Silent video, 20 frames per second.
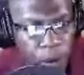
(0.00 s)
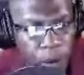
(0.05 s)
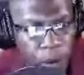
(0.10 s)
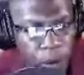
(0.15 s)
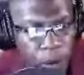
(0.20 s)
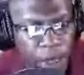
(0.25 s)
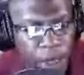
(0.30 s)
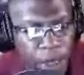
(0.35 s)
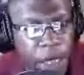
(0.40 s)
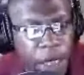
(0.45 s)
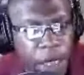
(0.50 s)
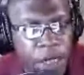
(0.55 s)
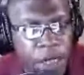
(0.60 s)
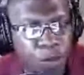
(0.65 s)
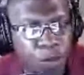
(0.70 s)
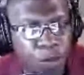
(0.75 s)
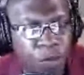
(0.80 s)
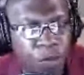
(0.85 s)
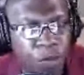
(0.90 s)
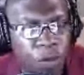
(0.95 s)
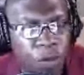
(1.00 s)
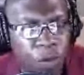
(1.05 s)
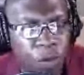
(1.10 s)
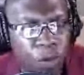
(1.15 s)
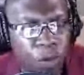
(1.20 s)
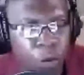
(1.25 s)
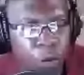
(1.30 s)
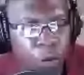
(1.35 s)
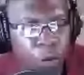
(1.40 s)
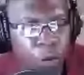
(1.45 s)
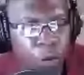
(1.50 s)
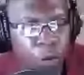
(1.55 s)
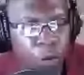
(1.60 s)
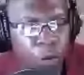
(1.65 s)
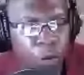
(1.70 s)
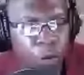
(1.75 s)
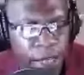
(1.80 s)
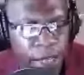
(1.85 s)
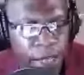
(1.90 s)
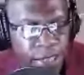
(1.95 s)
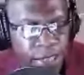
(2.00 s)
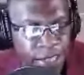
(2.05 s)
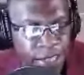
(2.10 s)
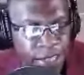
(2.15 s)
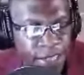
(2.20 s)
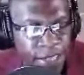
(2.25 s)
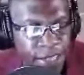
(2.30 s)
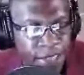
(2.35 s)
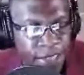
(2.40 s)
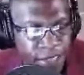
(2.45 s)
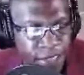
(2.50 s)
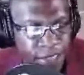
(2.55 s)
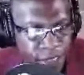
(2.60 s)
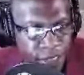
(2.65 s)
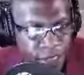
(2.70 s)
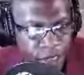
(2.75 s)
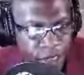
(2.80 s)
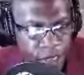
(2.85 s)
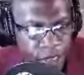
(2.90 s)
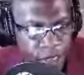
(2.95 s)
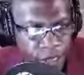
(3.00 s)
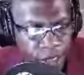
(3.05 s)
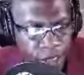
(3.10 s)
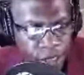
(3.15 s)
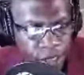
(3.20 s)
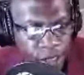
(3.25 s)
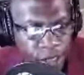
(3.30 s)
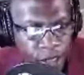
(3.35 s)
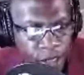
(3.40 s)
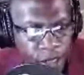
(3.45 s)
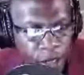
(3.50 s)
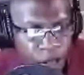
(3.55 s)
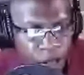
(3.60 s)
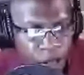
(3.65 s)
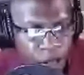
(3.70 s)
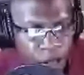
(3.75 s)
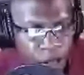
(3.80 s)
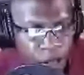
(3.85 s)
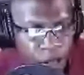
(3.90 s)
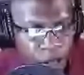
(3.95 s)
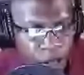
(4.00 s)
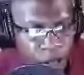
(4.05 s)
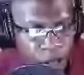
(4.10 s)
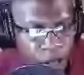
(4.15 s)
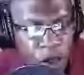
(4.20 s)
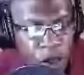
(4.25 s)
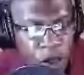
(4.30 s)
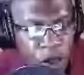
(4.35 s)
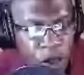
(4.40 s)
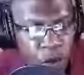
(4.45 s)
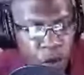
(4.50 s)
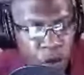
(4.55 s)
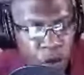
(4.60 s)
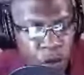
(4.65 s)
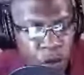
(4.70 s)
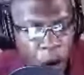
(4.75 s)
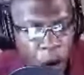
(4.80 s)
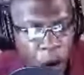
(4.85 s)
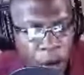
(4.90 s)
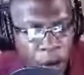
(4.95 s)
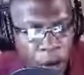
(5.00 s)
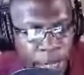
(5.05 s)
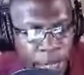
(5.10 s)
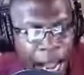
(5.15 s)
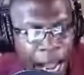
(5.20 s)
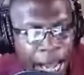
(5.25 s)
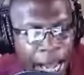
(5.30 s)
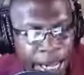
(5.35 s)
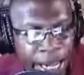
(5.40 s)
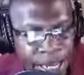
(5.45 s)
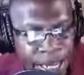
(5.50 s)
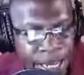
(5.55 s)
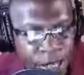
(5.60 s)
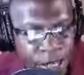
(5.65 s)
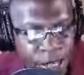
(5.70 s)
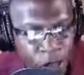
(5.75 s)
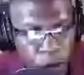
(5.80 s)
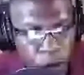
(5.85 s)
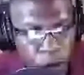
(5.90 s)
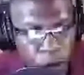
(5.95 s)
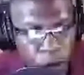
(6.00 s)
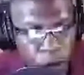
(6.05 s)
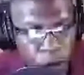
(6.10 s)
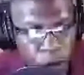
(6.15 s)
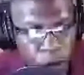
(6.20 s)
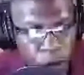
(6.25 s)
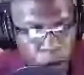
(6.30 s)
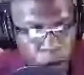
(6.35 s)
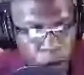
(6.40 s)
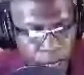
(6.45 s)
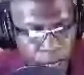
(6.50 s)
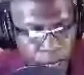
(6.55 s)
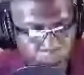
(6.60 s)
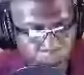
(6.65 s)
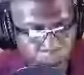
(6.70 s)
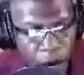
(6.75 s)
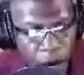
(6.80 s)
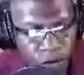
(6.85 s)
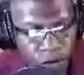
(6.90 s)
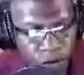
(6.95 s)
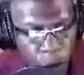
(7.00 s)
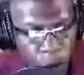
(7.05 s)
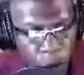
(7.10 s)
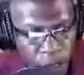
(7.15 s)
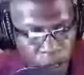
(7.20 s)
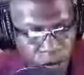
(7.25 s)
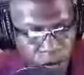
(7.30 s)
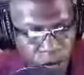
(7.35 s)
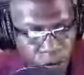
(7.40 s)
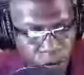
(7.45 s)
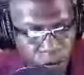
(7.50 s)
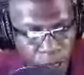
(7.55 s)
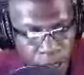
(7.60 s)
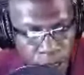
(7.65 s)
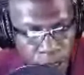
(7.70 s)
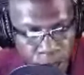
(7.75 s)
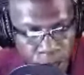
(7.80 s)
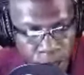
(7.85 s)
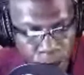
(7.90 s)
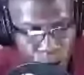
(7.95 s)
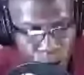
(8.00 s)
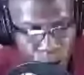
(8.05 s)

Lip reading: Because when it's all said and done, those who are not as enthusiastic about voting for these two,